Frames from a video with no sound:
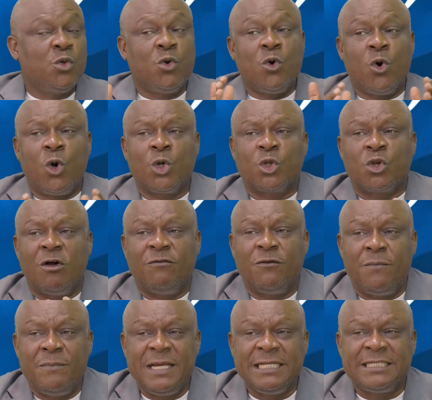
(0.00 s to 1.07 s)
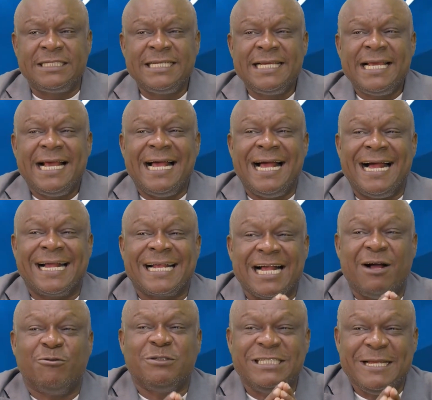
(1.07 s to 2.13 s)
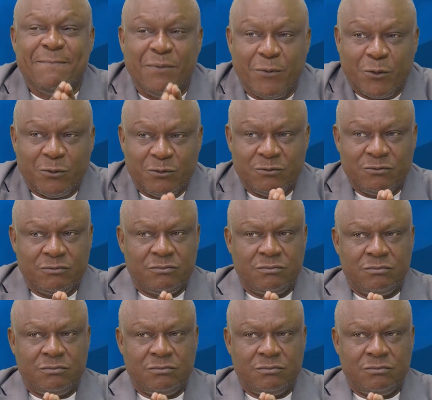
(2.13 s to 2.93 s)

to hold government accountable,